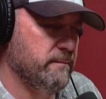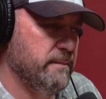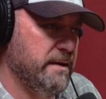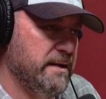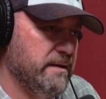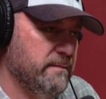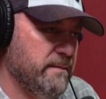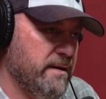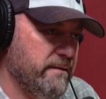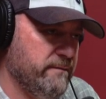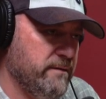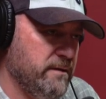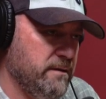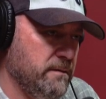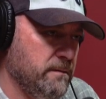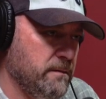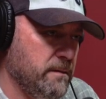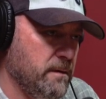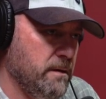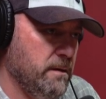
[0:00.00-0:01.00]
a medium
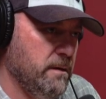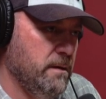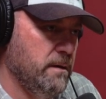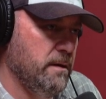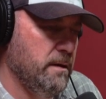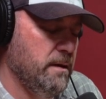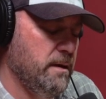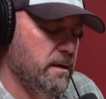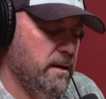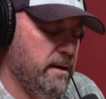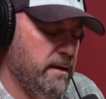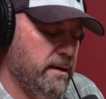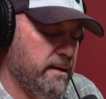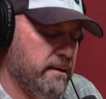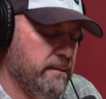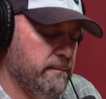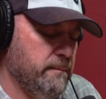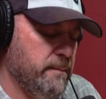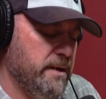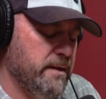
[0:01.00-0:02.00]
heavy,
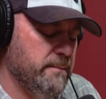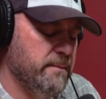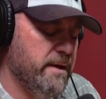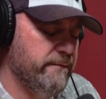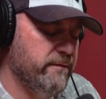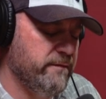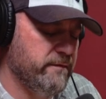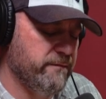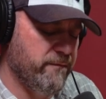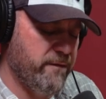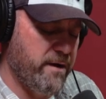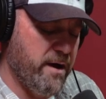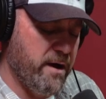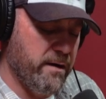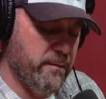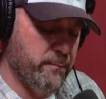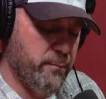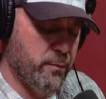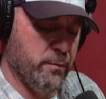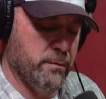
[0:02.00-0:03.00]
and medium heavy is
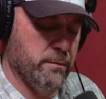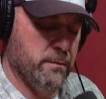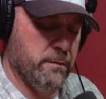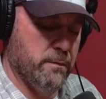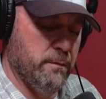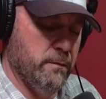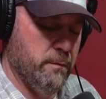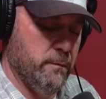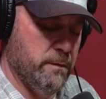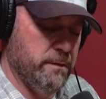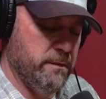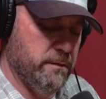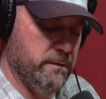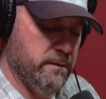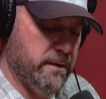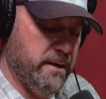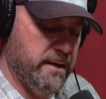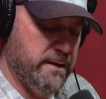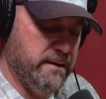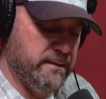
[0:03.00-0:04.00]
very important when
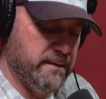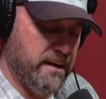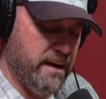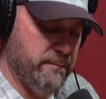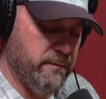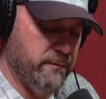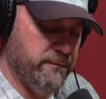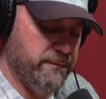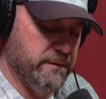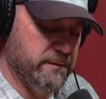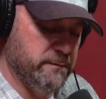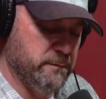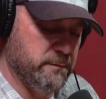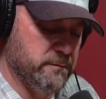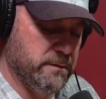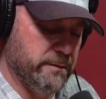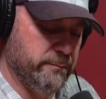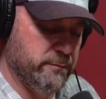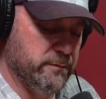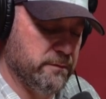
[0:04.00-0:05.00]
you anytime you fish
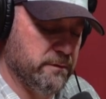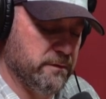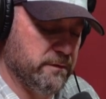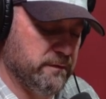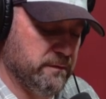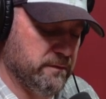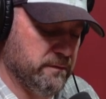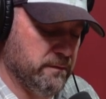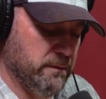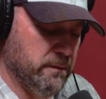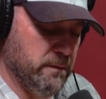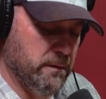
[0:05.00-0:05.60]
with treble hooks.